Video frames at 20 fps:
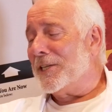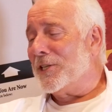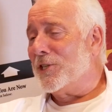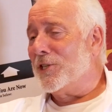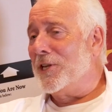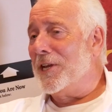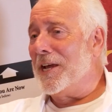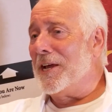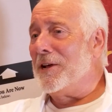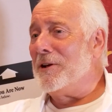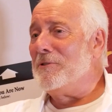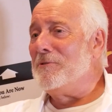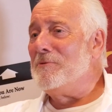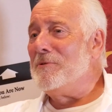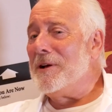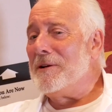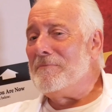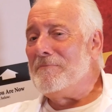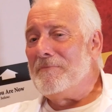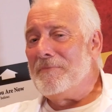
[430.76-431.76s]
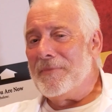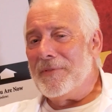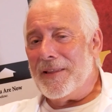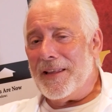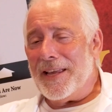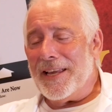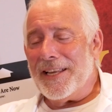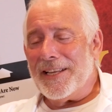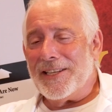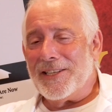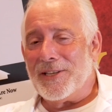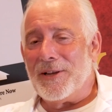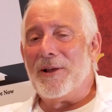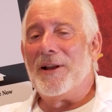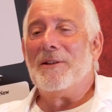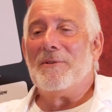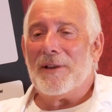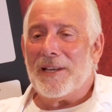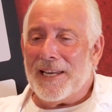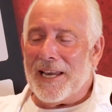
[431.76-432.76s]
So
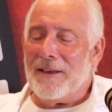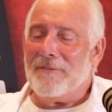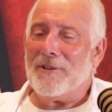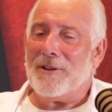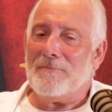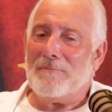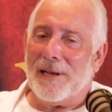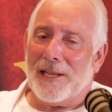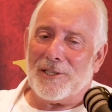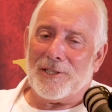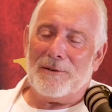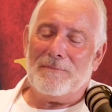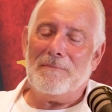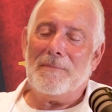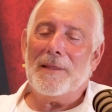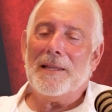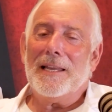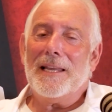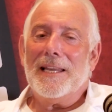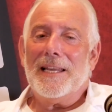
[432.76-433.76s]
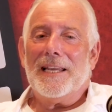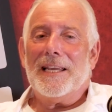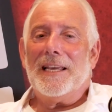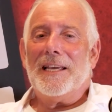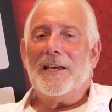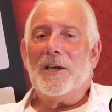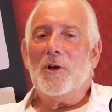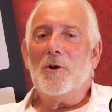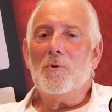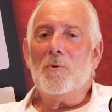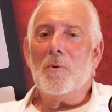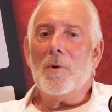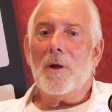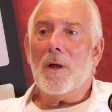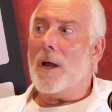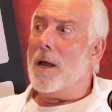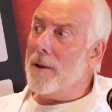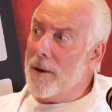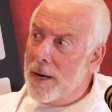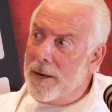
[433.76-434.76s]
anyway, Kevin, bless him,
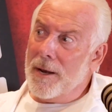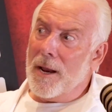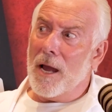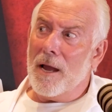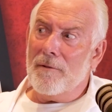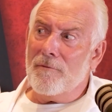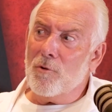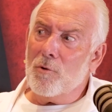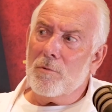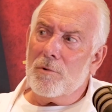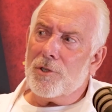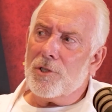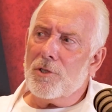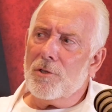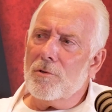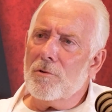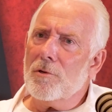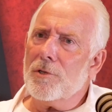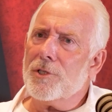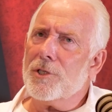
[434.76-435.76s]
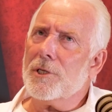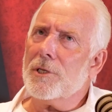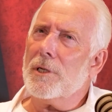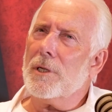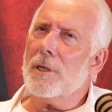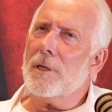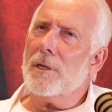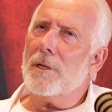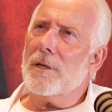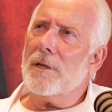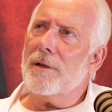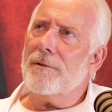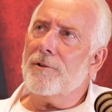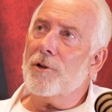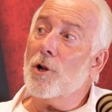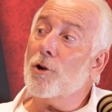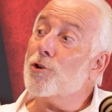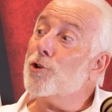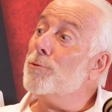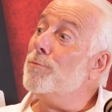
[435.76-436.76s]
and I've always thought of an
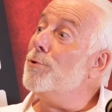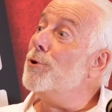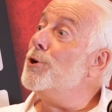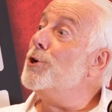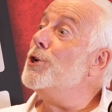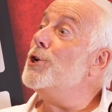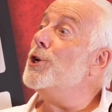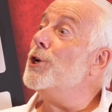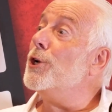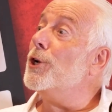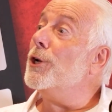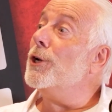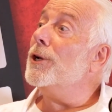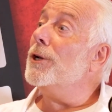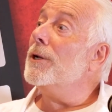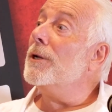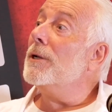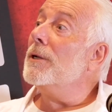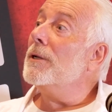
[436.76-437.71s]
entrepreneur.